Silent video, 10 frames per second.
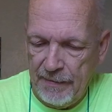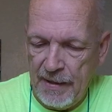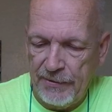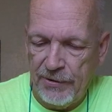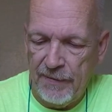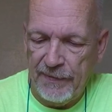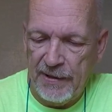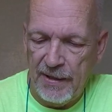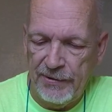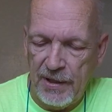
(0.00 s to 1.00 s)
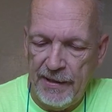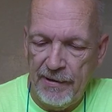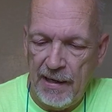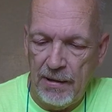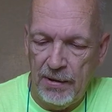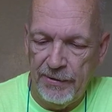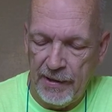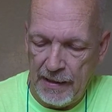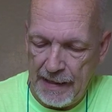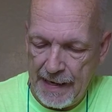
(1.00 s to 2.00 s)
not sure if it tells you on here how long they're
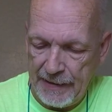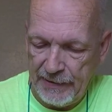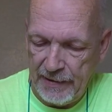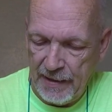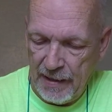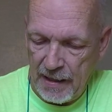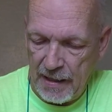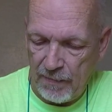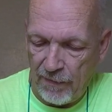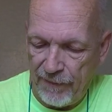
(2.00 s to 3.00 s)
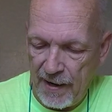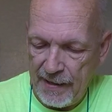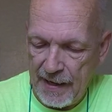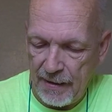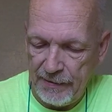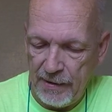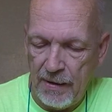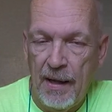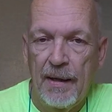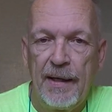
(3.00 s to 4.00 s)
going to last. We'll find out. You
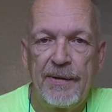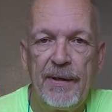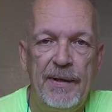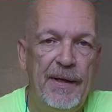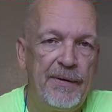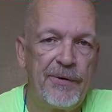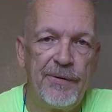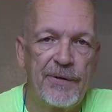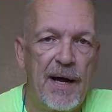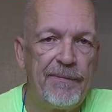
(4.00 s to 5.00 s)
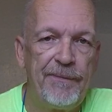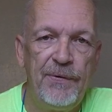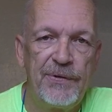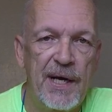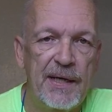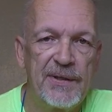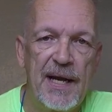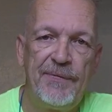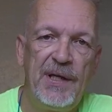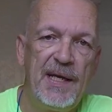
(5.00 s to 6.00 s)
know, it turns off a few seconds
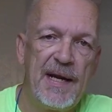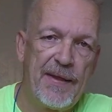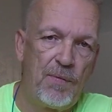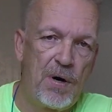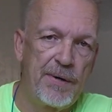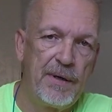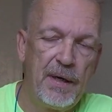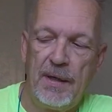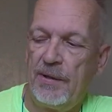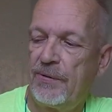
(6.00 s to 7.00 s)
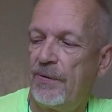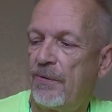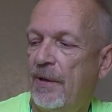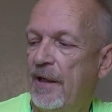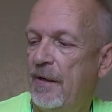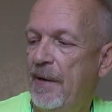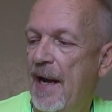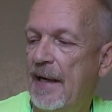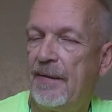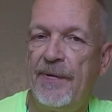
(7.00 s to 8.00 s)
after you get it out of the water, so it's only going to be
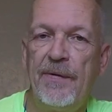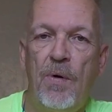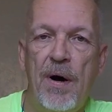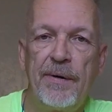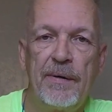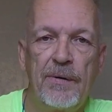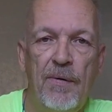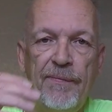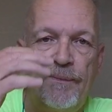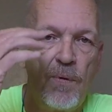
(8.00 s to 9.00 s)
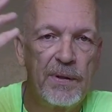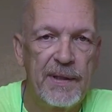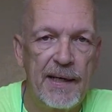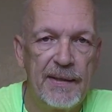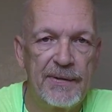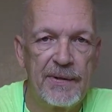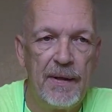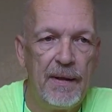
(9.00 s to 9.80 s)
active in the water. It'll go for 4 seconds,